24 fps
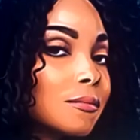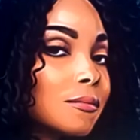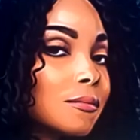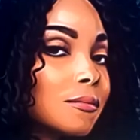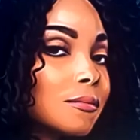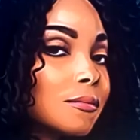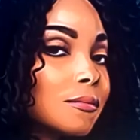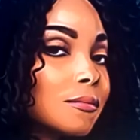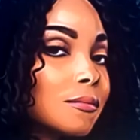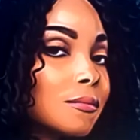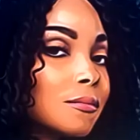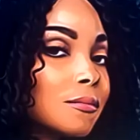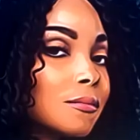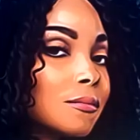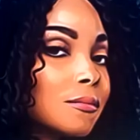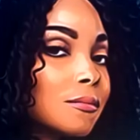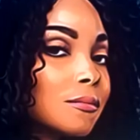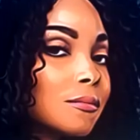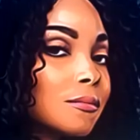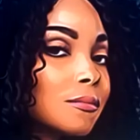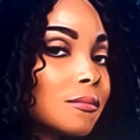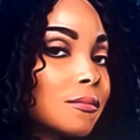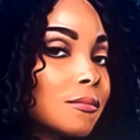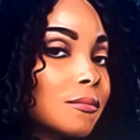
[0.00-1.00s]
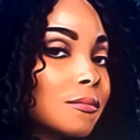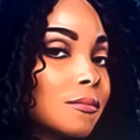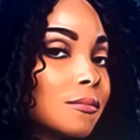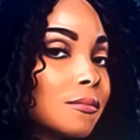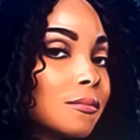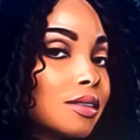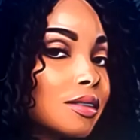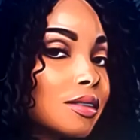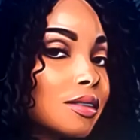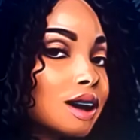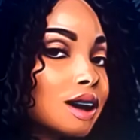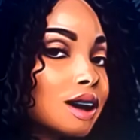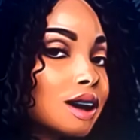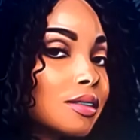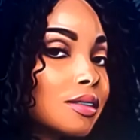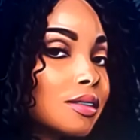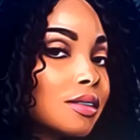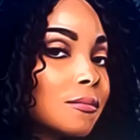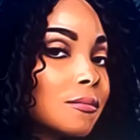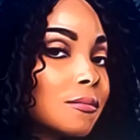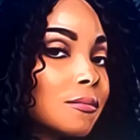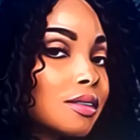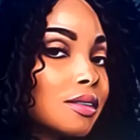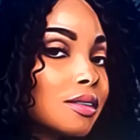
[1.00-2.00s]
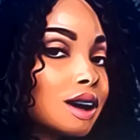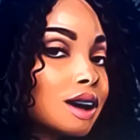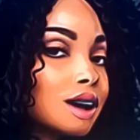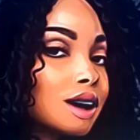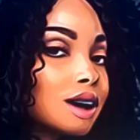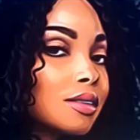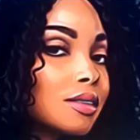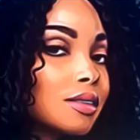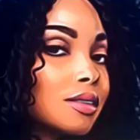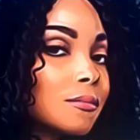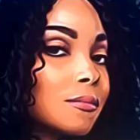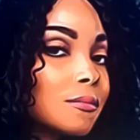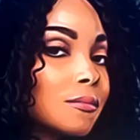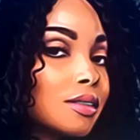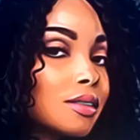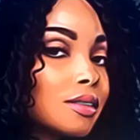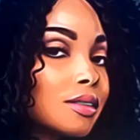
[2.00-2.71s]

I knew it was him at the root of it. I knew it.